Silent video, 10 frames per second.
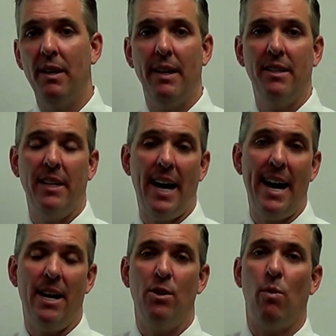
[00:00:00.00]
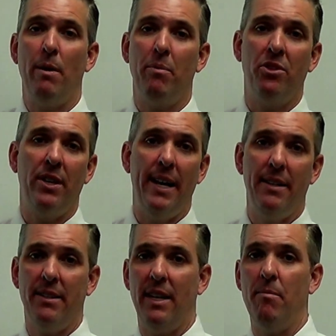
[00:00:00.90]
Like, say I had a twenty percent,
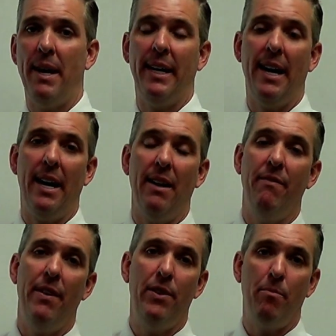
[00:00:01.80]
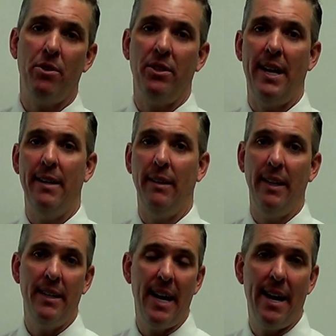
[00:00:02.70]
and say Mike had a fifty percent, and
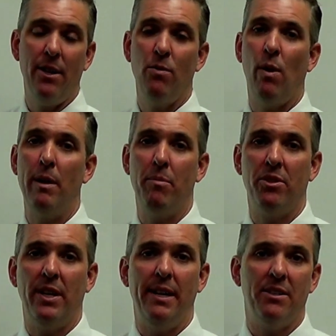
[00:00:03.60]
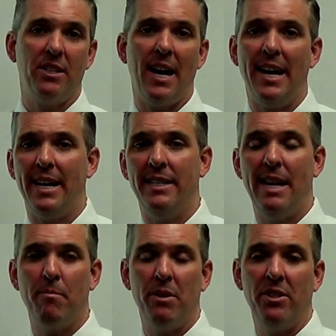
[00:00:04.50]
Linda had a twenty percent, and Scott had a
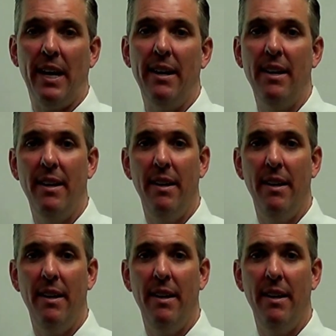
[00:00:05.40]
ten percent.